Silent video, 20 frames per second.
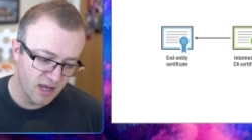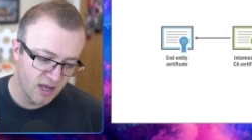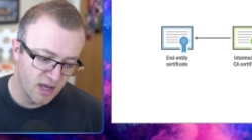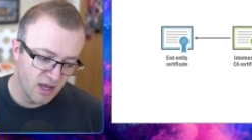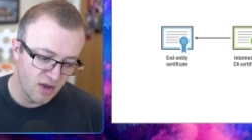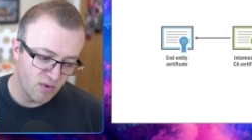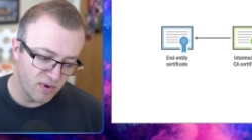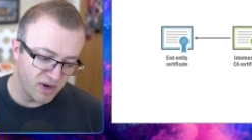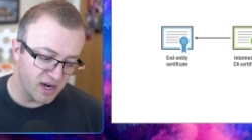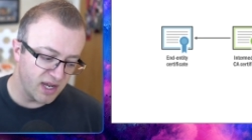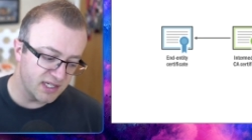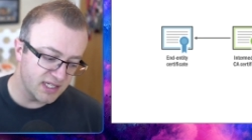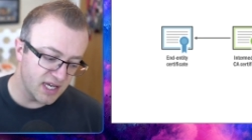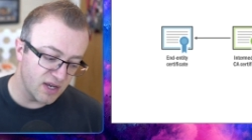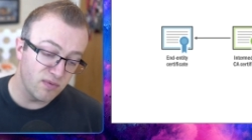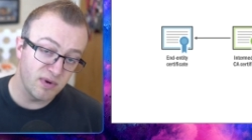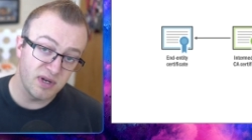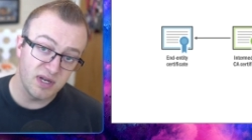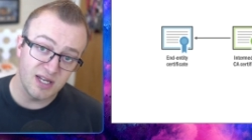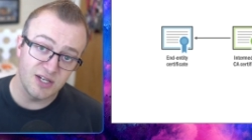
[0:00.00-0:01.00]
When I say
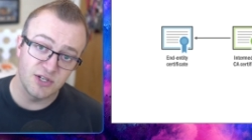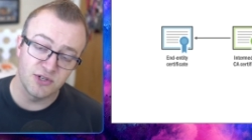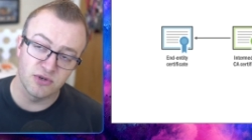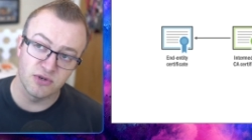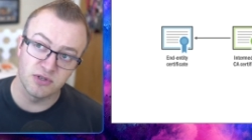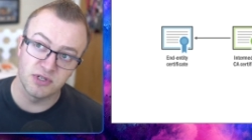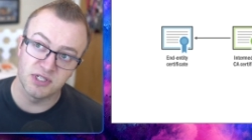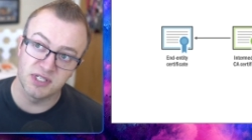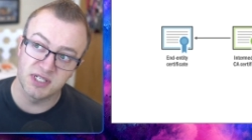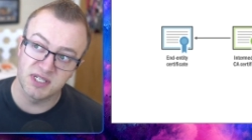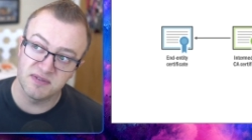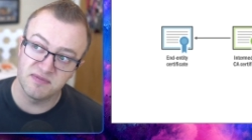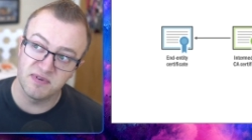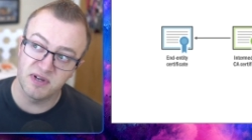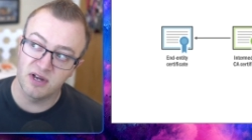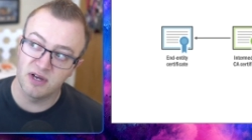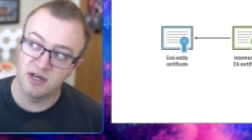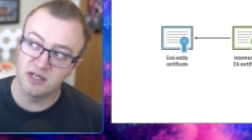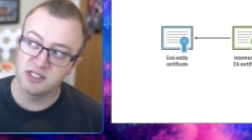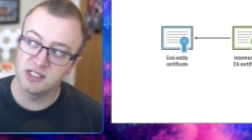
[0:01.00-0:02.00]
we need shorter
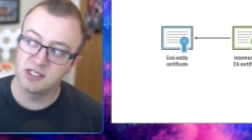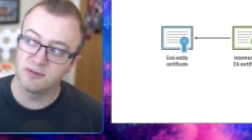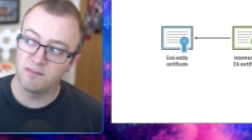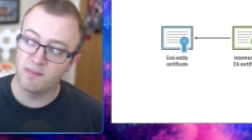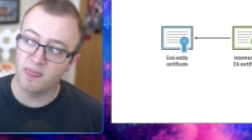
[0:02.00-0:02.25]
certificates,